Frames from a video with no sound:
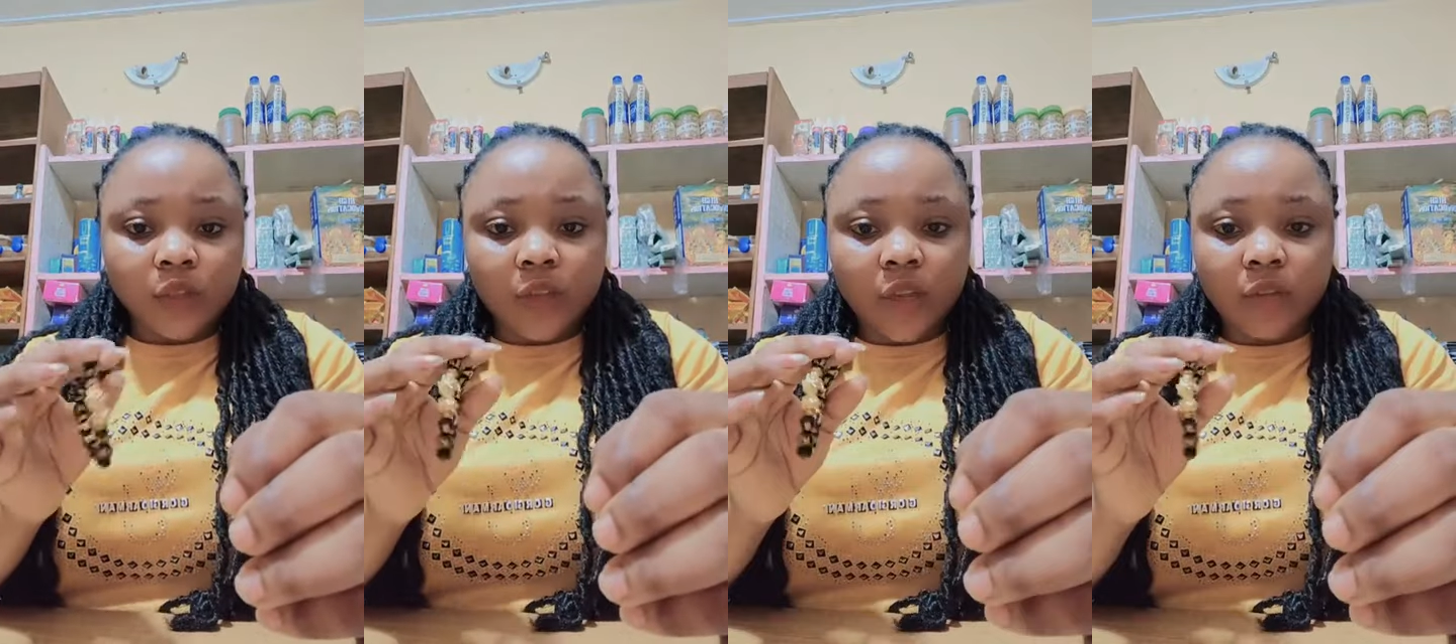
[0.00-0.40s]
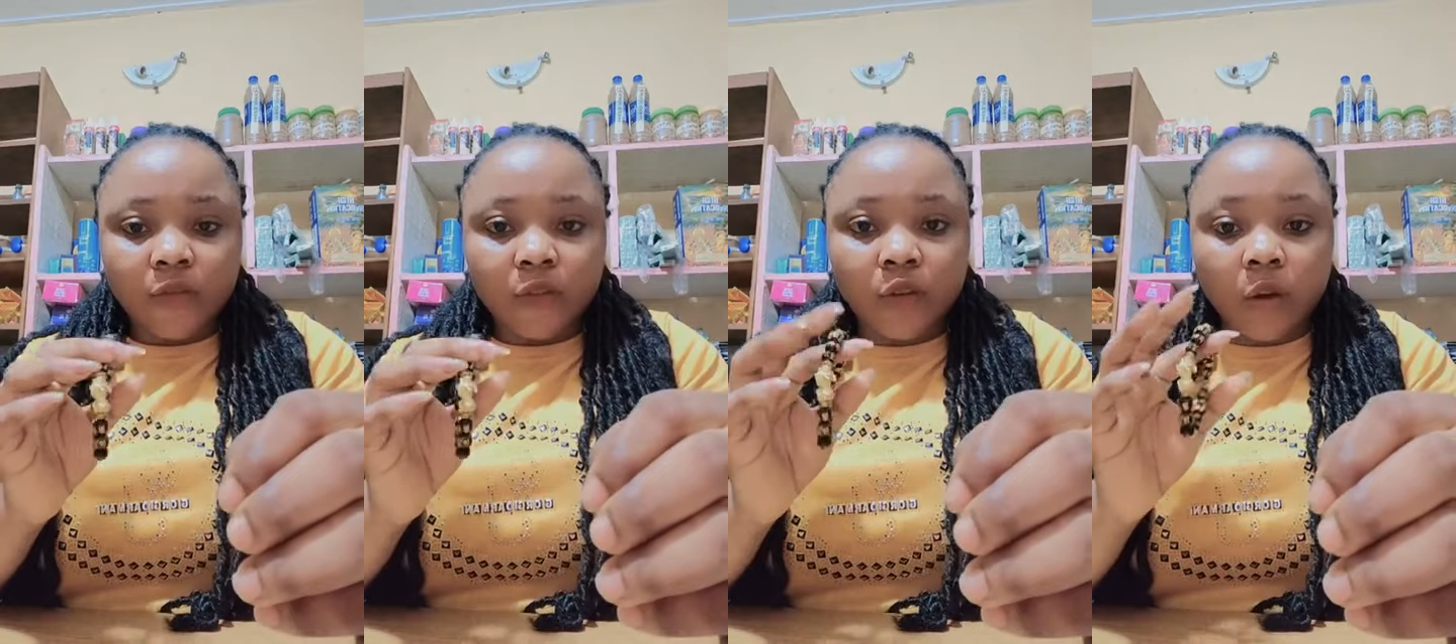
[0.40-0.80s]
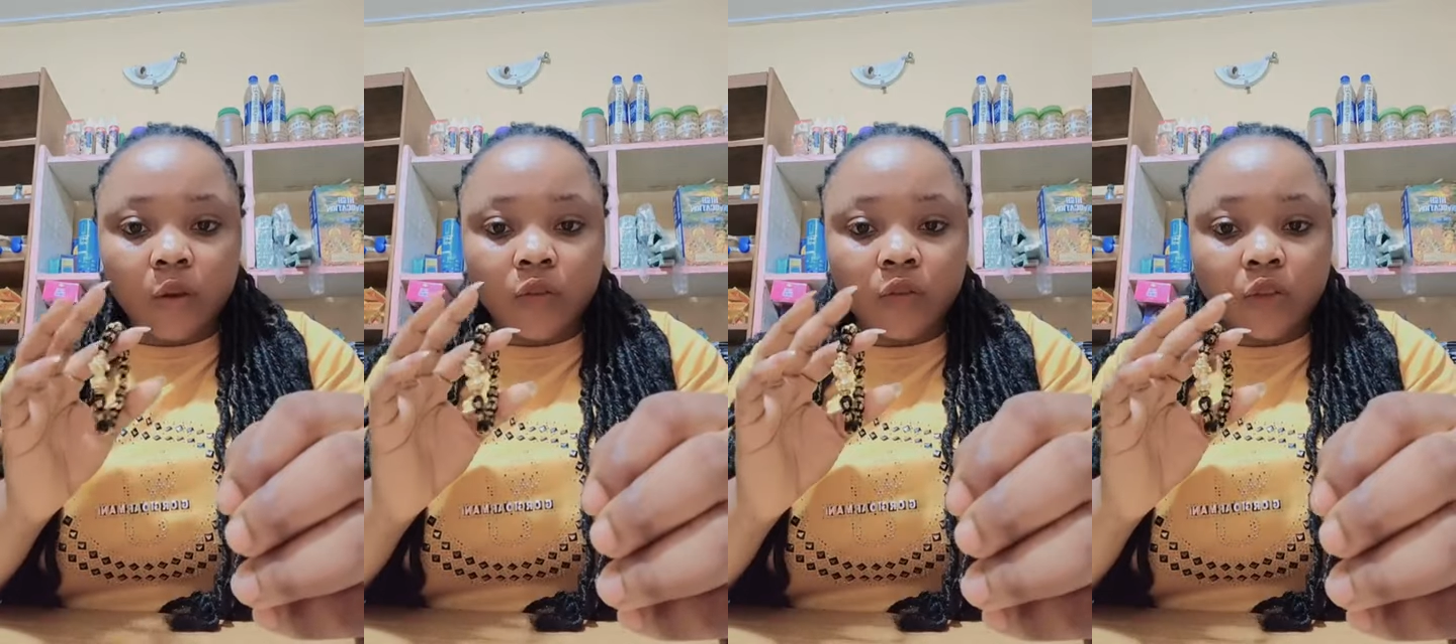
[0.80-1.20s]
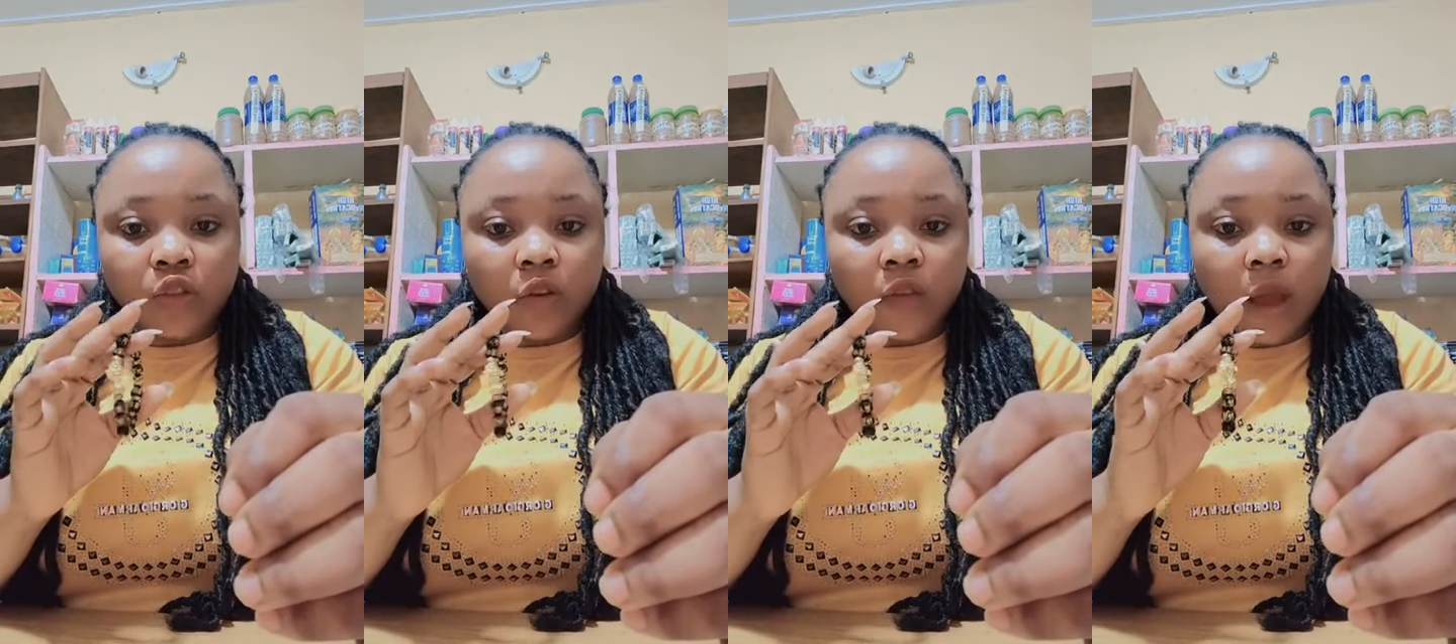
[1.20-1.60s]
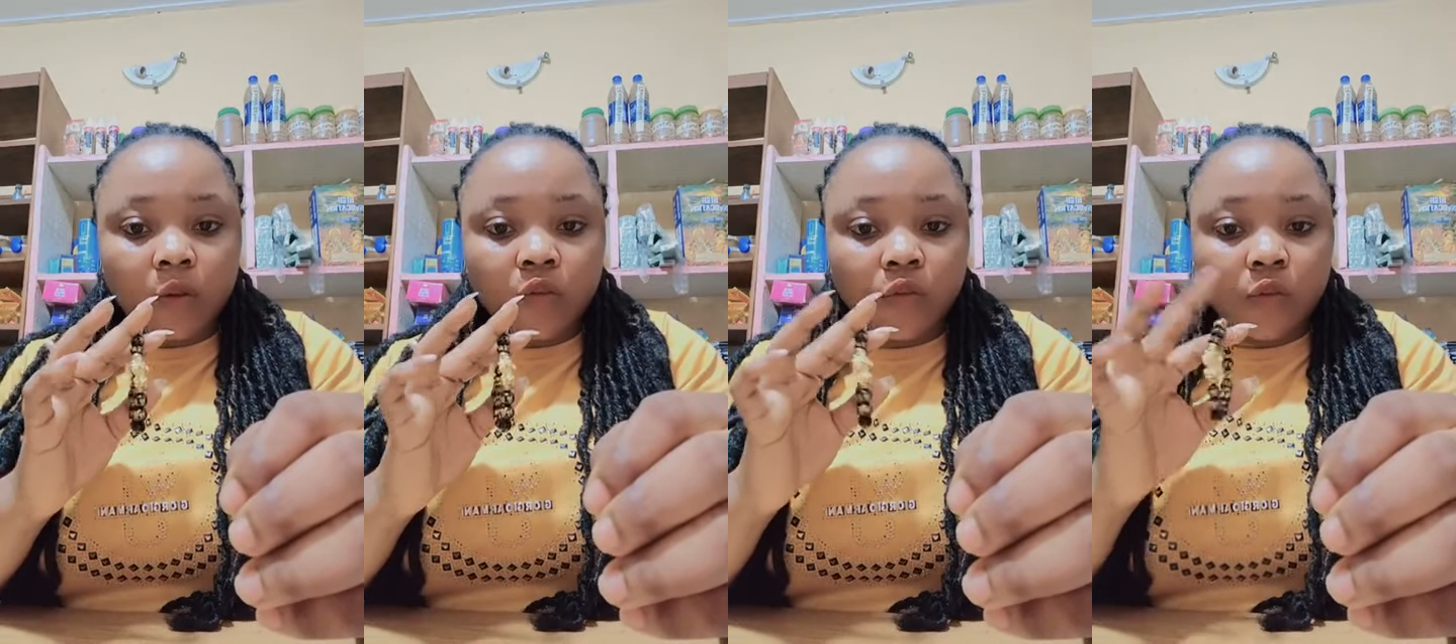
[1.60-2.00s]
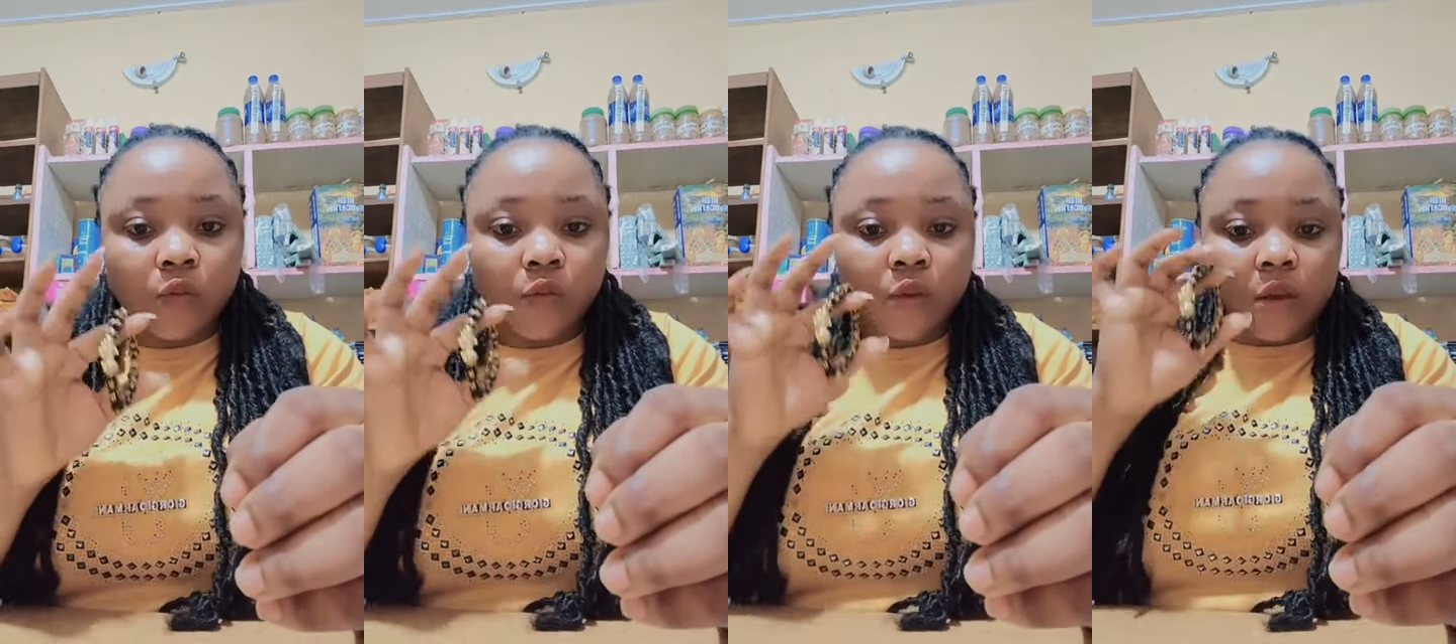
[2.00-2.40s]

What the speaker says: Share the video. I want to teach us how to.